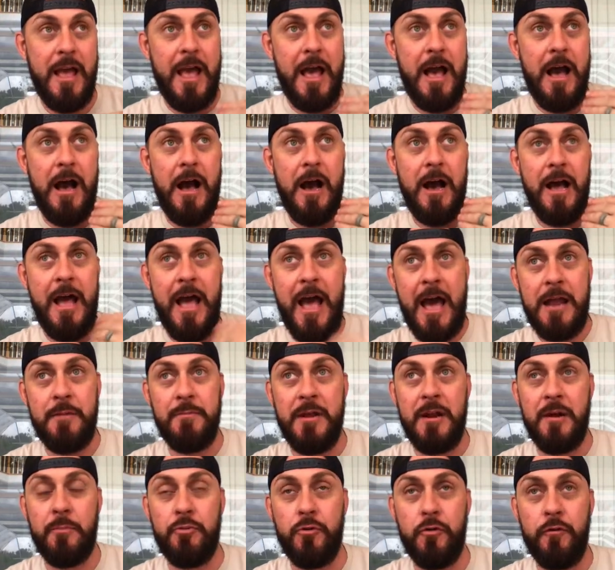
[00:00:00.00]

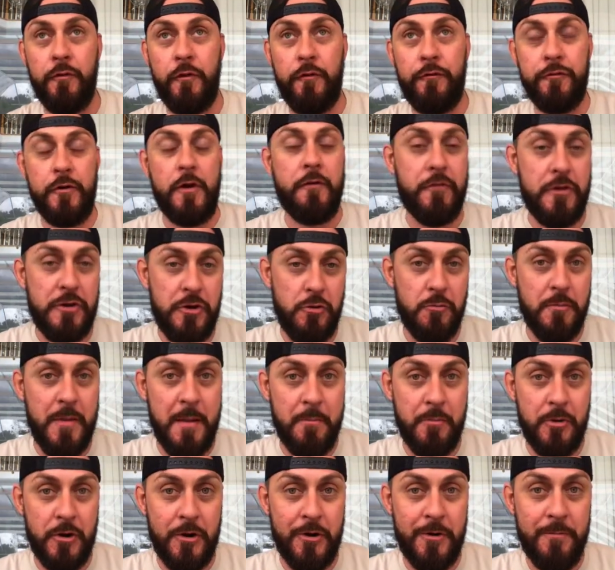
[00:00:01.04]
admin approval for every new
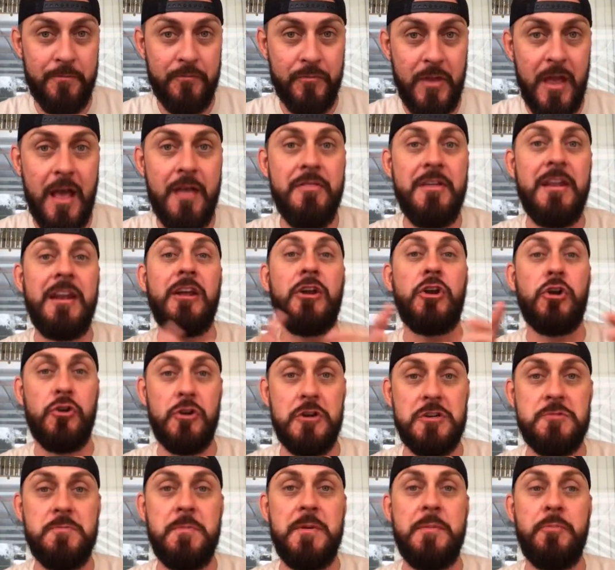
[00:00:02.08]
member, and then
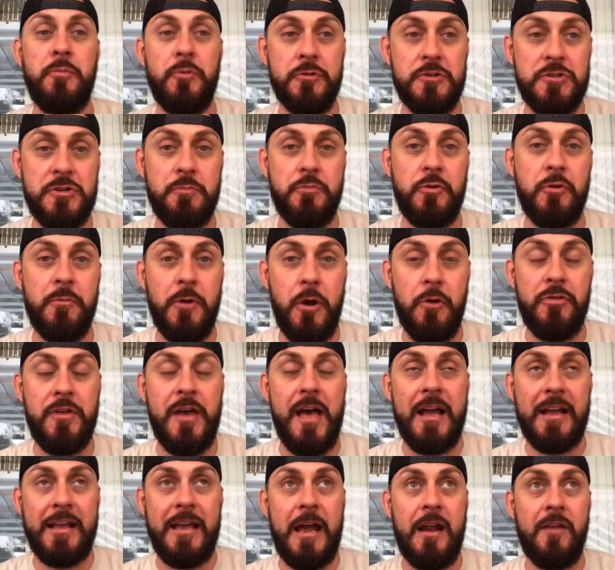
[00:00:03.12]
encourage people to promote the
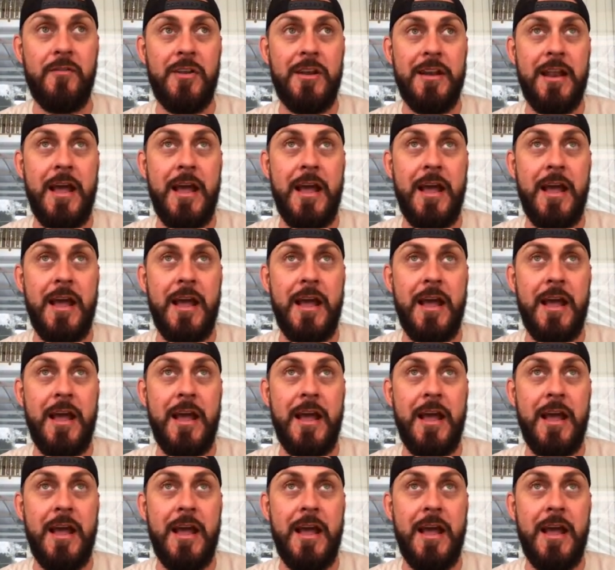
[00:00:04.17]
heck out of it.